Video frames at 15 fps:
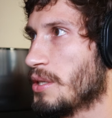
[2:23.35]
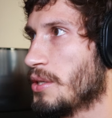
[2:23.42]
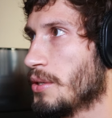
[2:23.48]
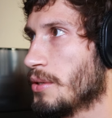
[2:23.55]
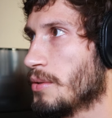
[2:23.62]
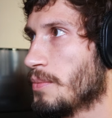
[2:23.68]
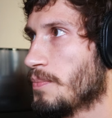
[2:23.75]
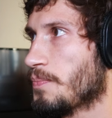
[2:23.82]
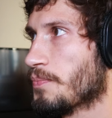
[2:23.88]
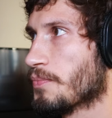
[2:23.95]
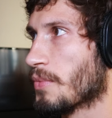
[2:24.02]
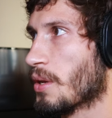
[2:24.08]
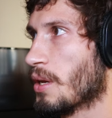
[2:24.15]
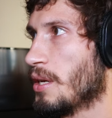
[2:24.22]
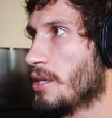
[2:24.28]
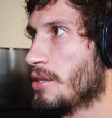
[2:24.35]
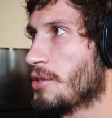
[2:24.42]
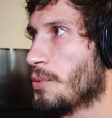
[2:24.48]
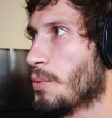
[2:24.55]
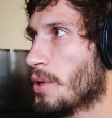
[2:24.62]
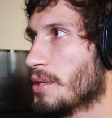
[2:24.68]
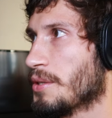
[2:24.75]
to do
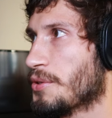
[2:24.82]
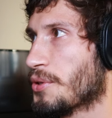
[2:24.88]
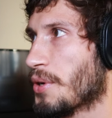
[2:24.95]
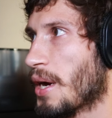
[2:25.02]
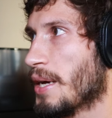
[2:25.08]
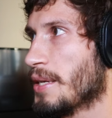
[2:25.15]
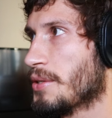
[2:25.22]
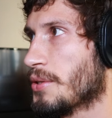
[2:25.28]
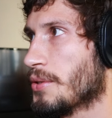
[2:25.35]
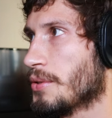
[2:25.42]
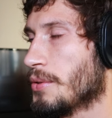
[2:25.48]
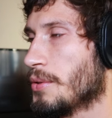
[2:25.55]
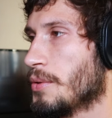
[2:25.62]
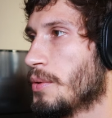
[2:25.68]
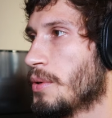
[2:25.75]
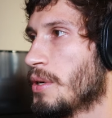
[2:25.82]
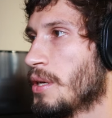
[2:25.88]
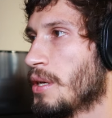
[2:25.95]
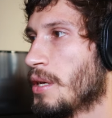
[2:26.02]
is you want to try to